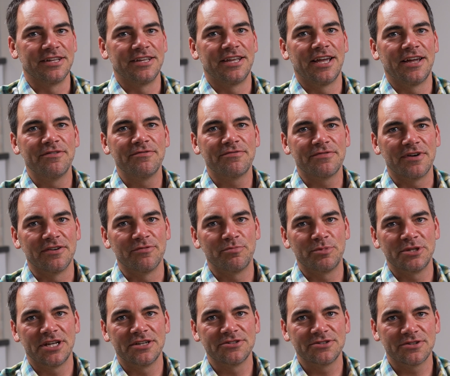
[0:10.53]
get in front of
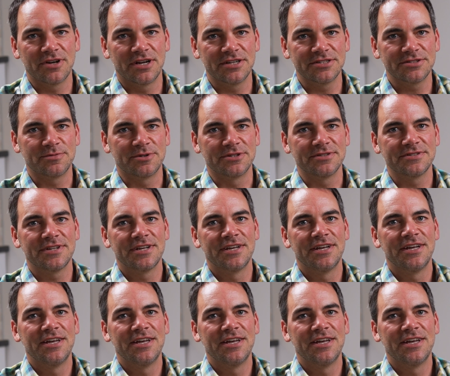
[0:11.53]
potential customers?